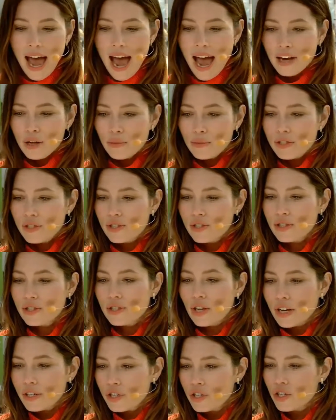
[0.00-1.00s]
And it was
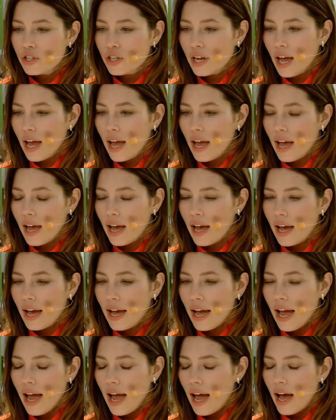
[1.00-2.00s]
such
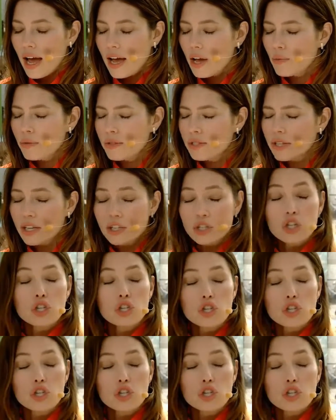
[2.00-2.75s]
a